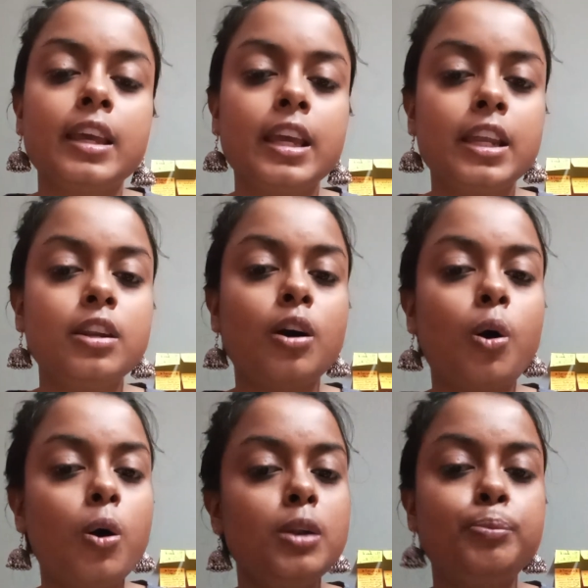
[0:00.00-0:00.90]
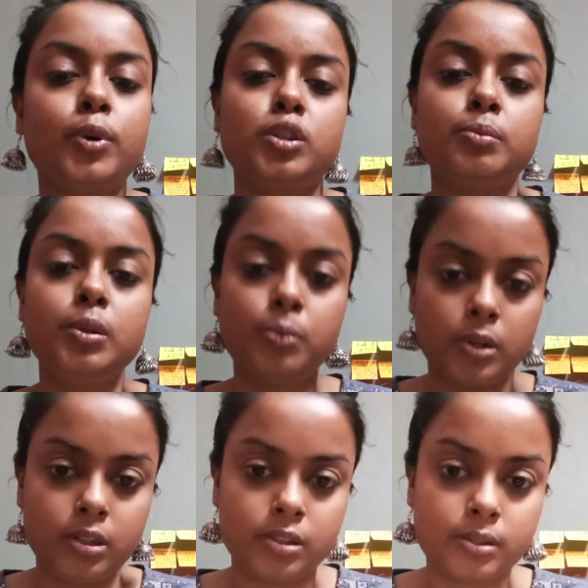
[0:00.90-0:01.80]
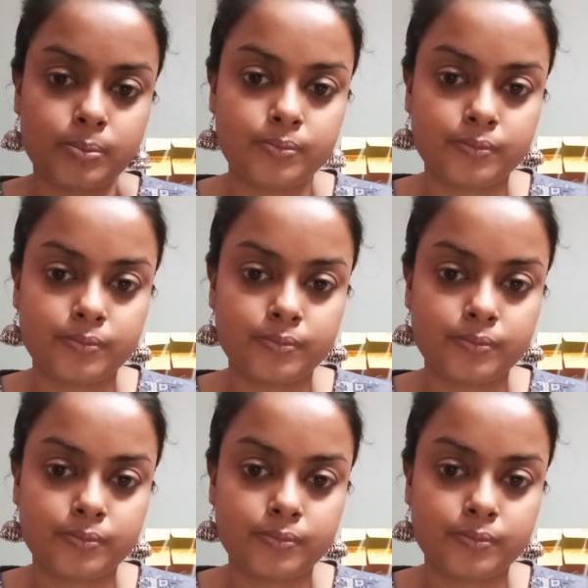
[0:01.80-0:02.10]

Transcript: in all possible worlds.